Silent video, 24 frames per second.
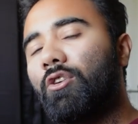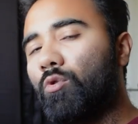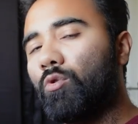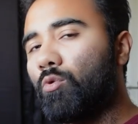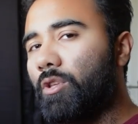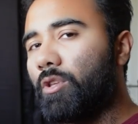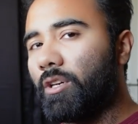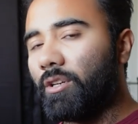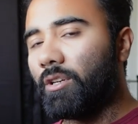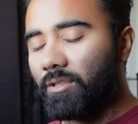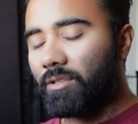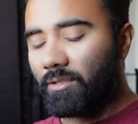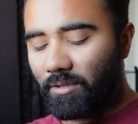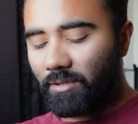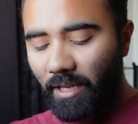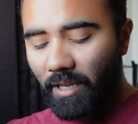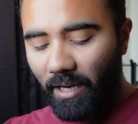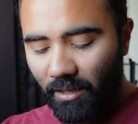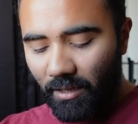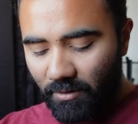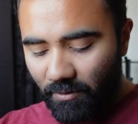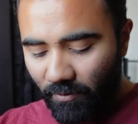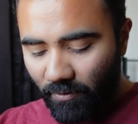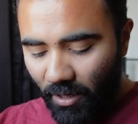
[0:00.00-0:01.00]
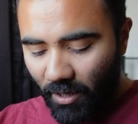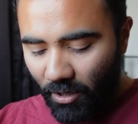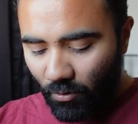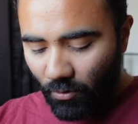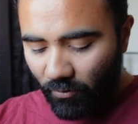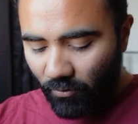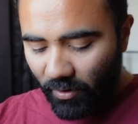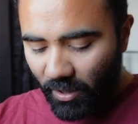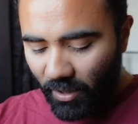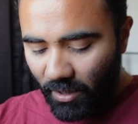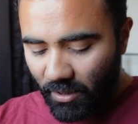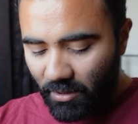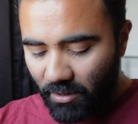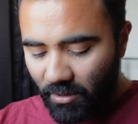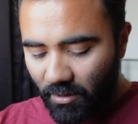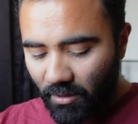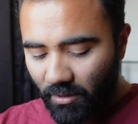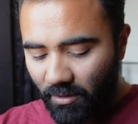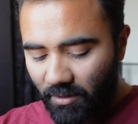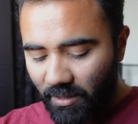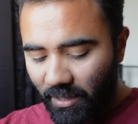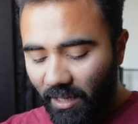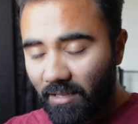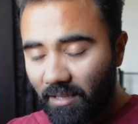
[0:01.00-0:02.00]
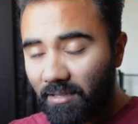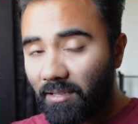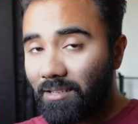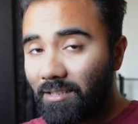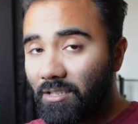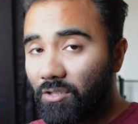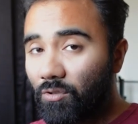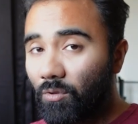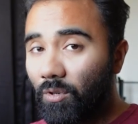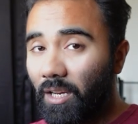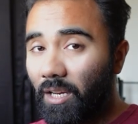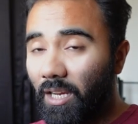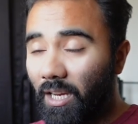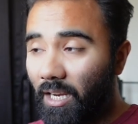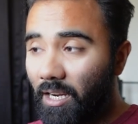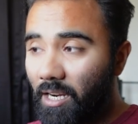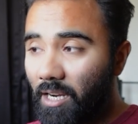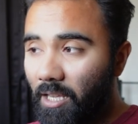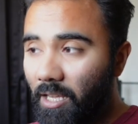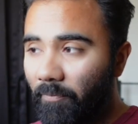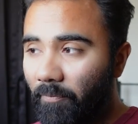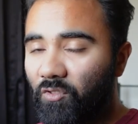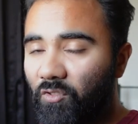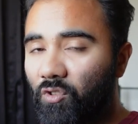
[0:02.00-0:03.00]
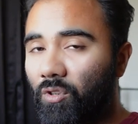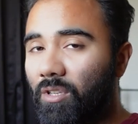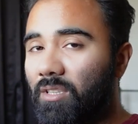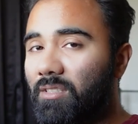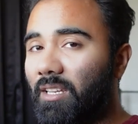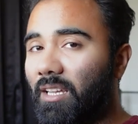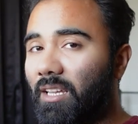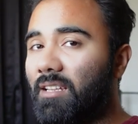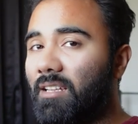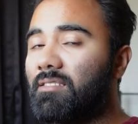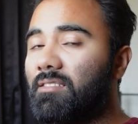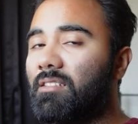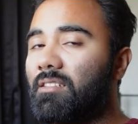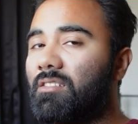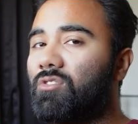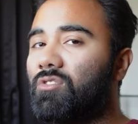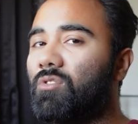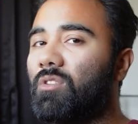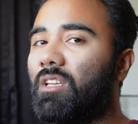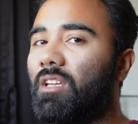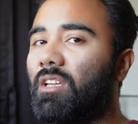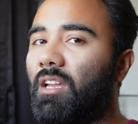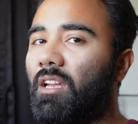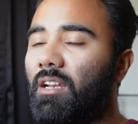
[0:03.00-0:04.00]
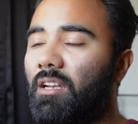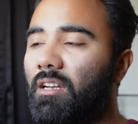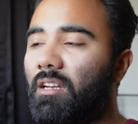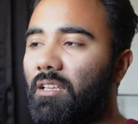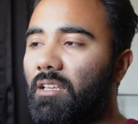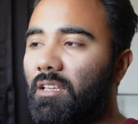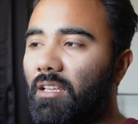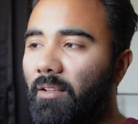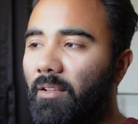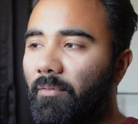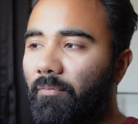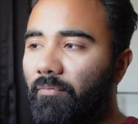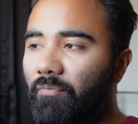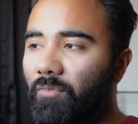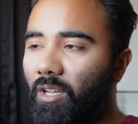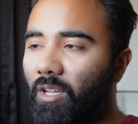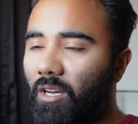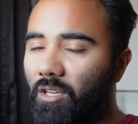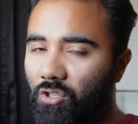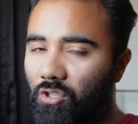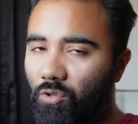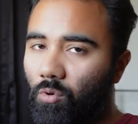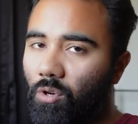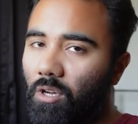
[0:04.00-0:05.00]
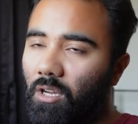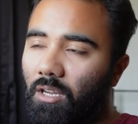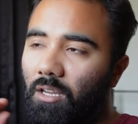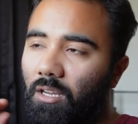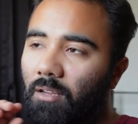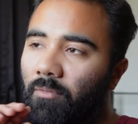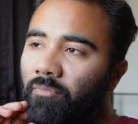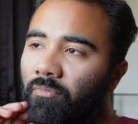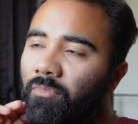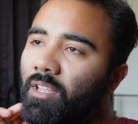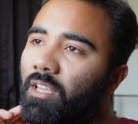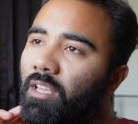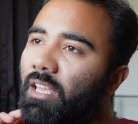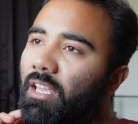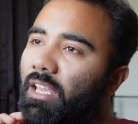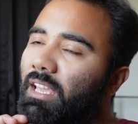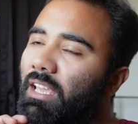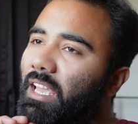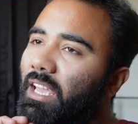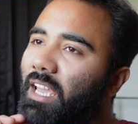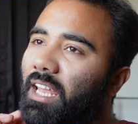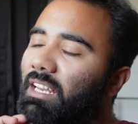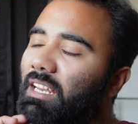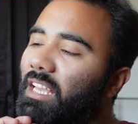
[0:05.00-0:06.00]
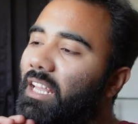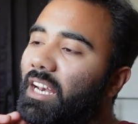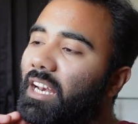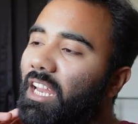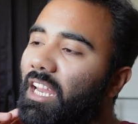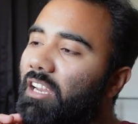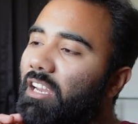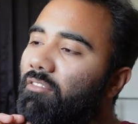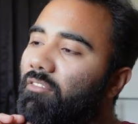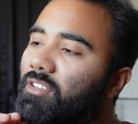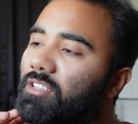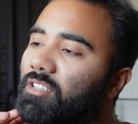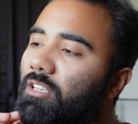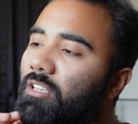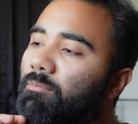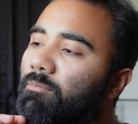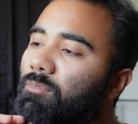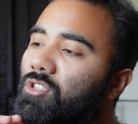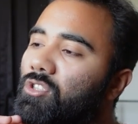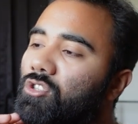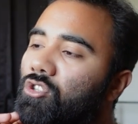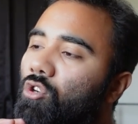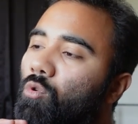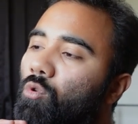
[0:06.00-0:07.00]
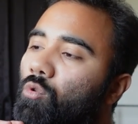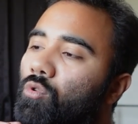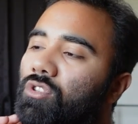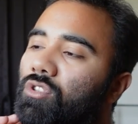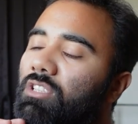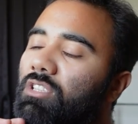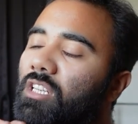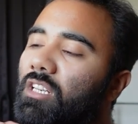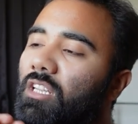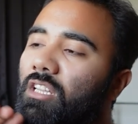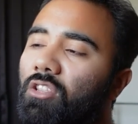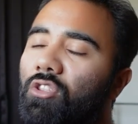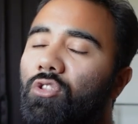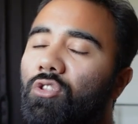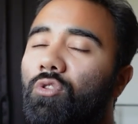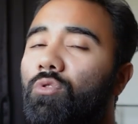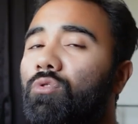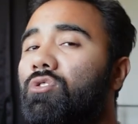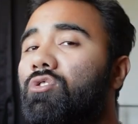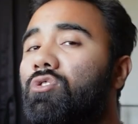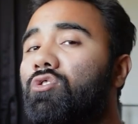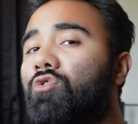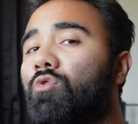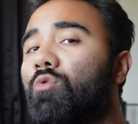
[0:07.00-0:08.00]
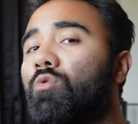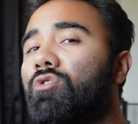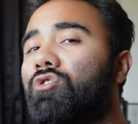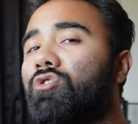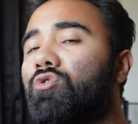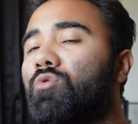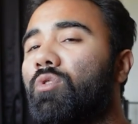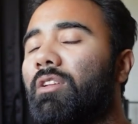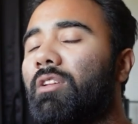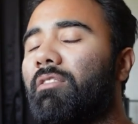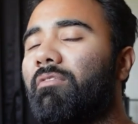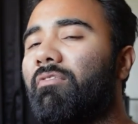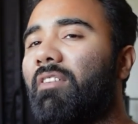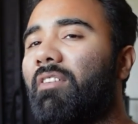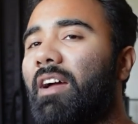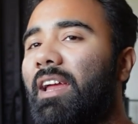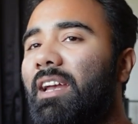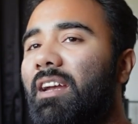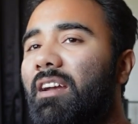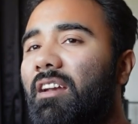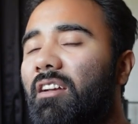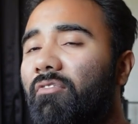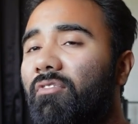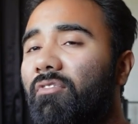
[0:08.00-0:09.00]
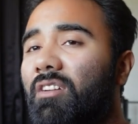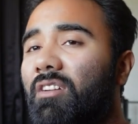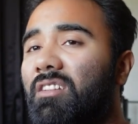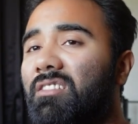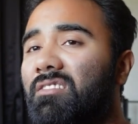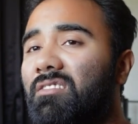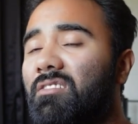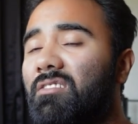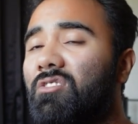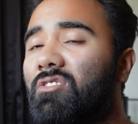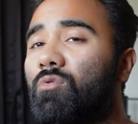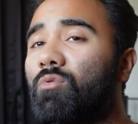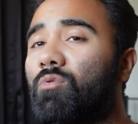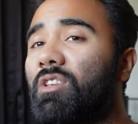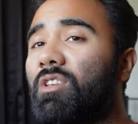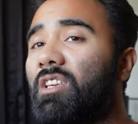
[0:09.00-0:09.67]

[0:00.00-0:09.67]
2 years. That is where you reached 2nd century AD. So in 2nd century AD, Ashoka engraved some stones, and in those stones you can find references to